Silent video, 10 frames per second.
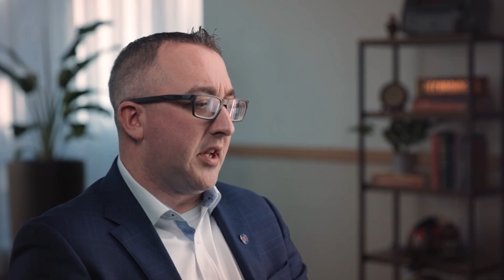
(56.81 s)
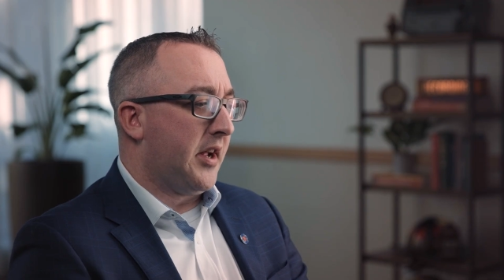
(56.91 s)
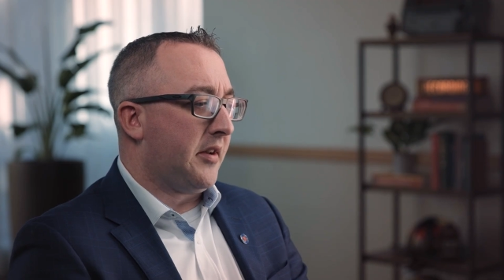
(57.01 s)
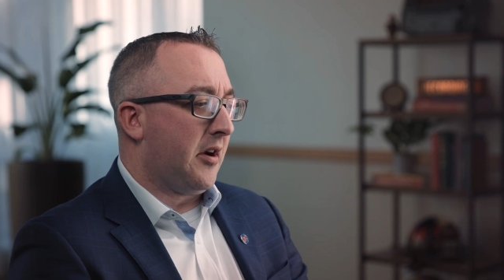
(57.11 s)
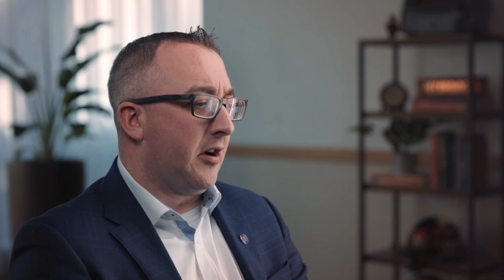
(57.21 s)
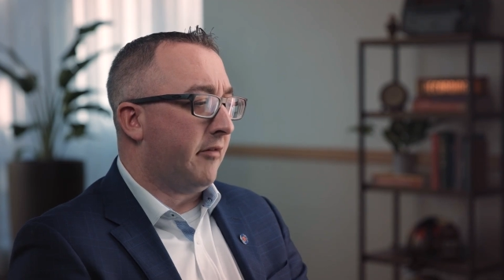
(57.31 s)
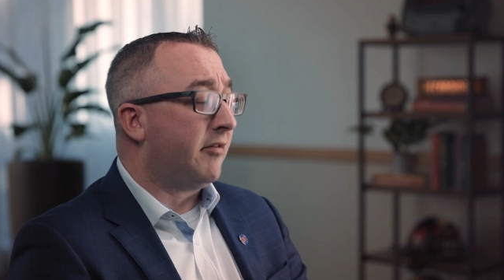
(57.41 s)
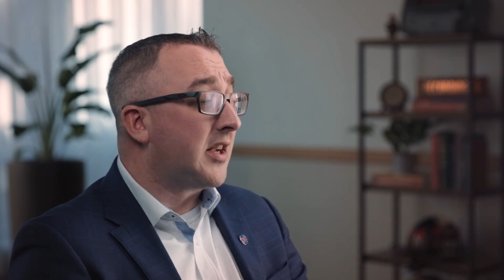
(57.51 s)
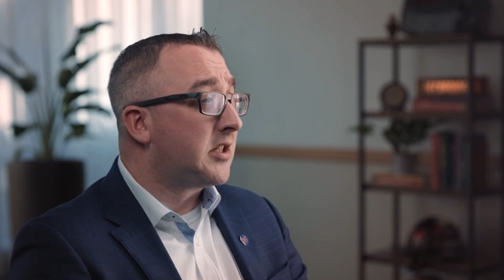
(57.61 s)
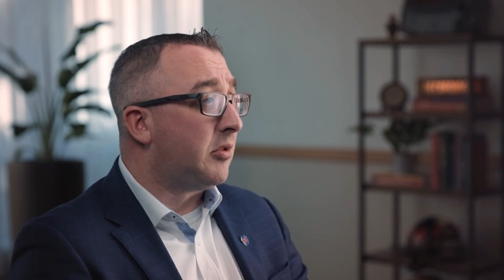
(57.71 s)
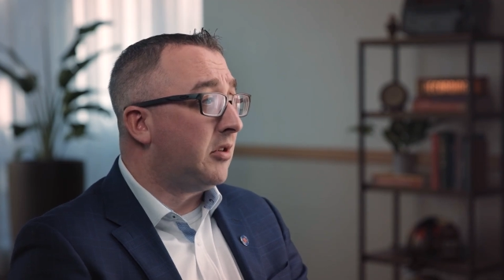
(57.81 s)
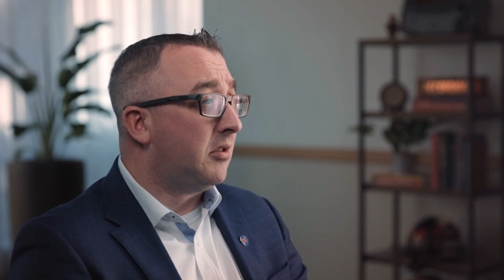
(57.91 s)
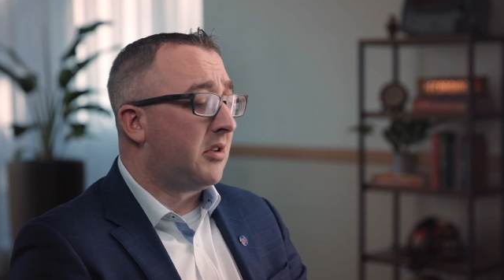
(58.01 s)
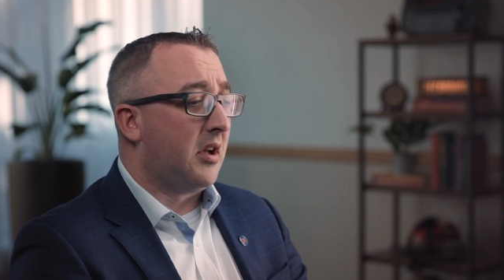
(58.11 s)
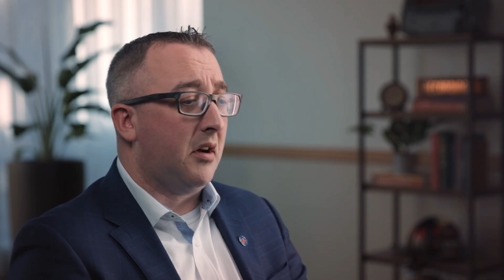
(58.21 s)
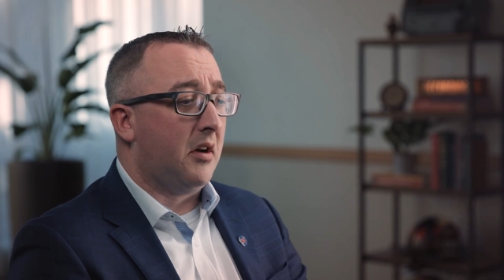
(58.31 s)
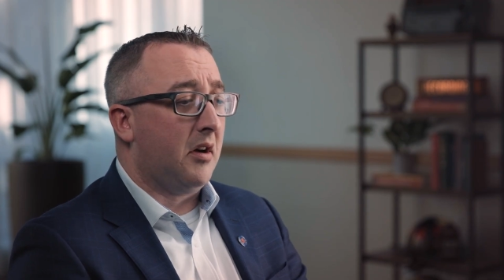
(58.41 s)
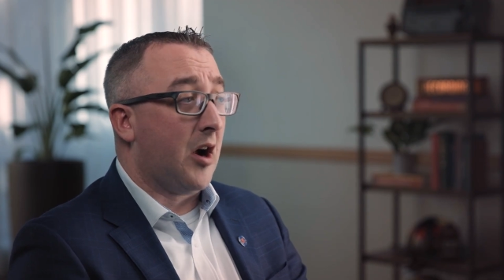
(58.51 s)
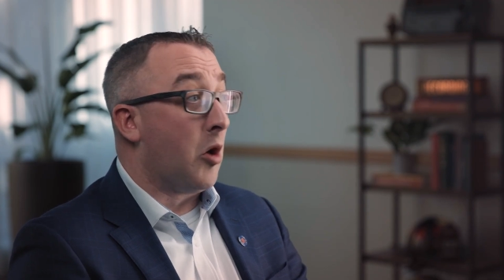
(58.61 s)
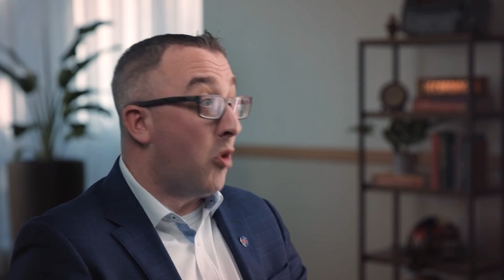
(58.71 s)
that are flexible,
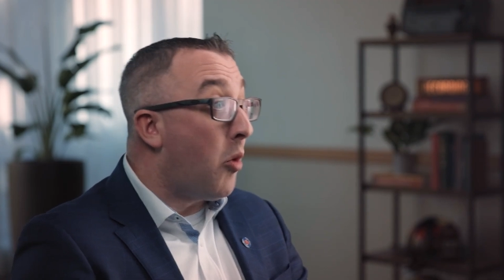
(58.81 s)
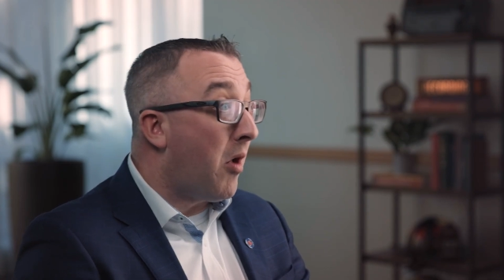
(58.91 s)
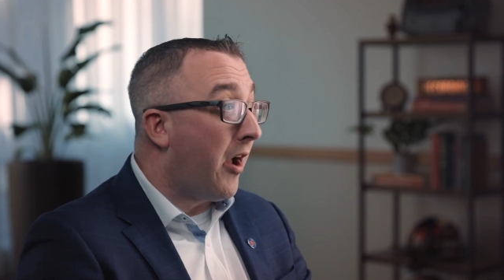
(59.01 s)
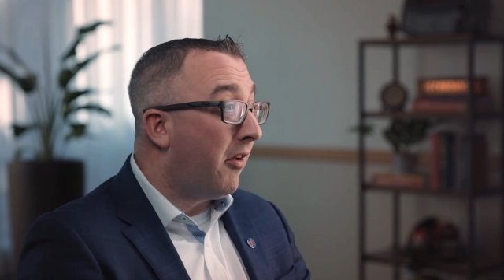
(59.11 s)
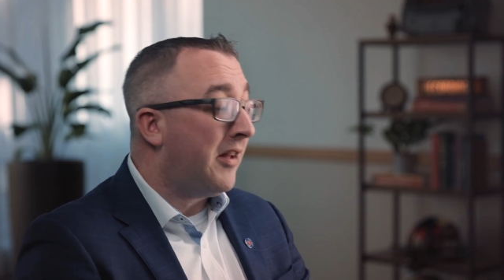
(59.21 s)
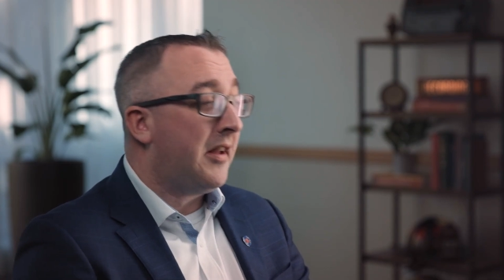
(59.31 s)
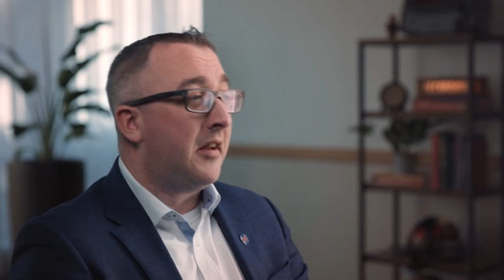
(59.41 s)
are mobile